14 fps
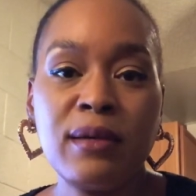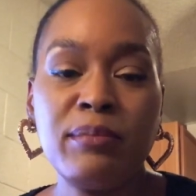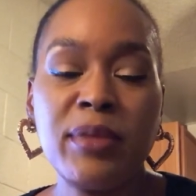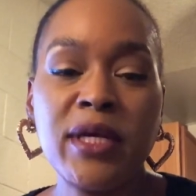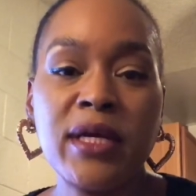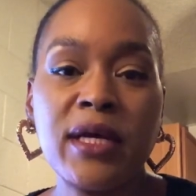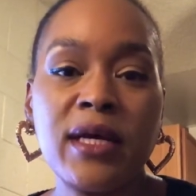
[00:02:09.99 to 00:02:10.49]

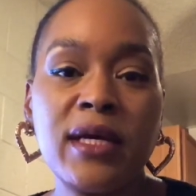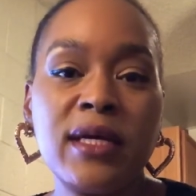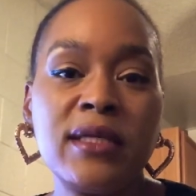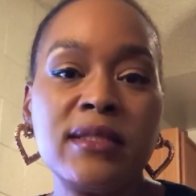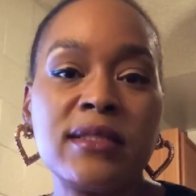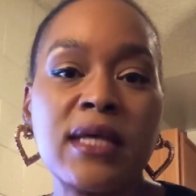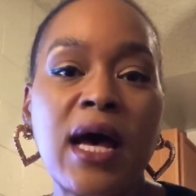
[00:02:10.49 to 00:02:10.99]

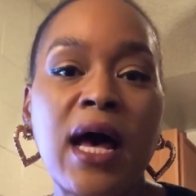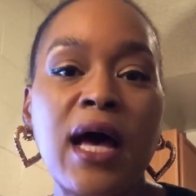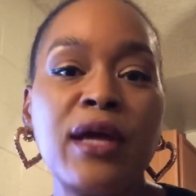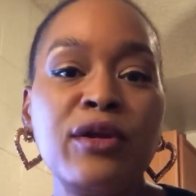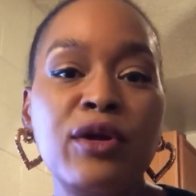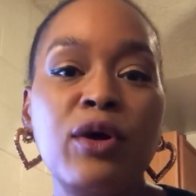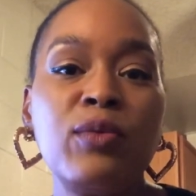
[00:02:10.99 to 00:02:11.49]
because I
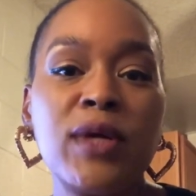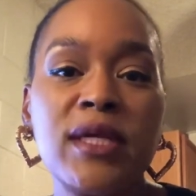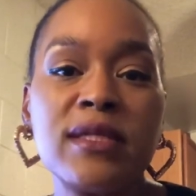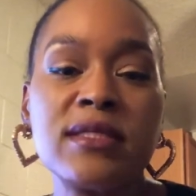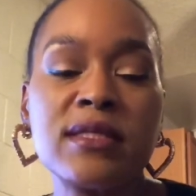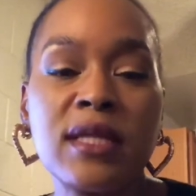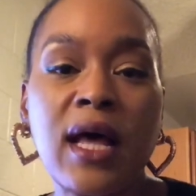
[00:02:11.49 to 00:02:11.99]
know what
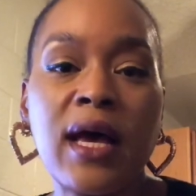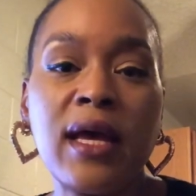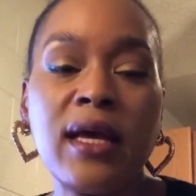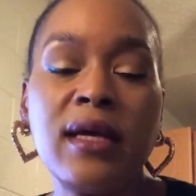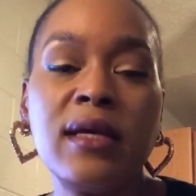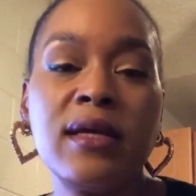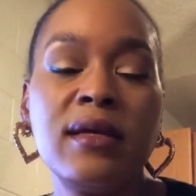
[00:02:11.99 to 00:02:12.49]
it's
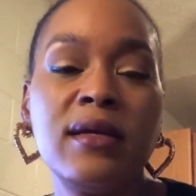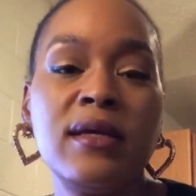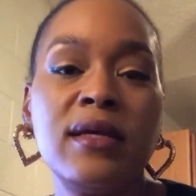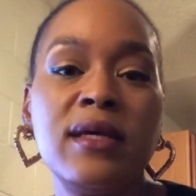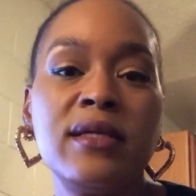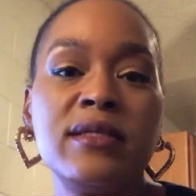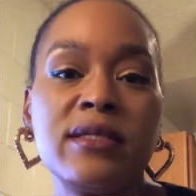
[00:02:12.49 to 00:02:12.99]
like
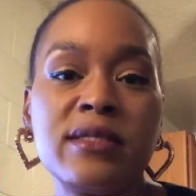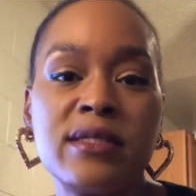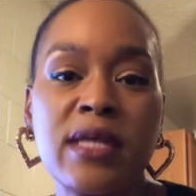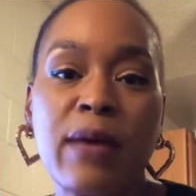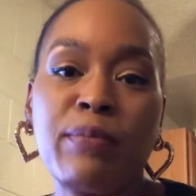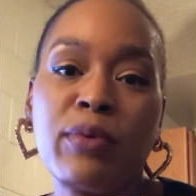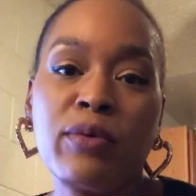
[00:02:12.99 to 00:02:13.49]
to
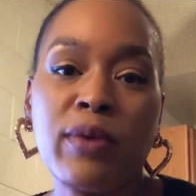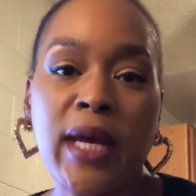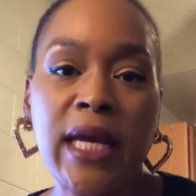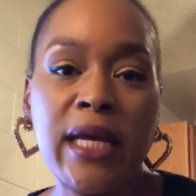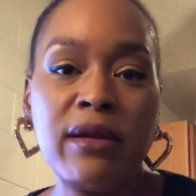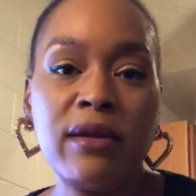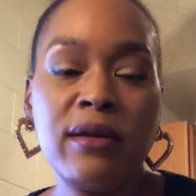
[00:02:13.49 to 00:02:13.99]

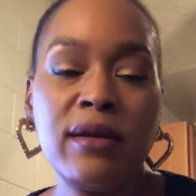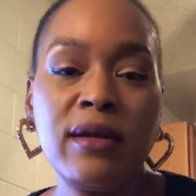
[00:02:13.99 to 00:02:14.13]
separate,